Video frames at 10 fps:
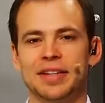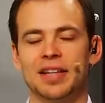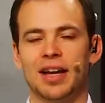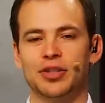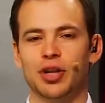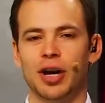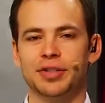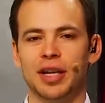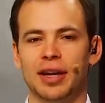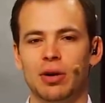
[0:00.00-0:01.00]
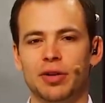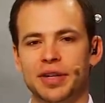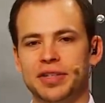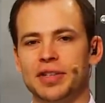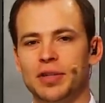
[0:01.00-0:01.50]
Thanks a lot, Josh. I like how all
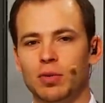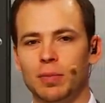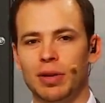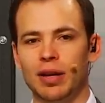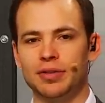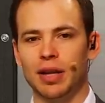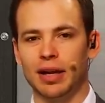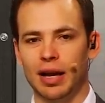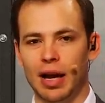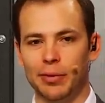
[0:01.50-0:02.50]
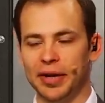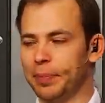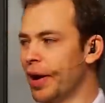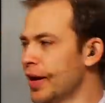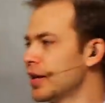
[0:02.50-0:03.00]
the SKT1 players are like, I want to
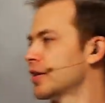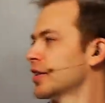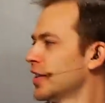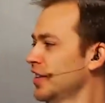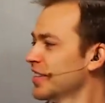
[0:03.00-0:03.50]
get paid.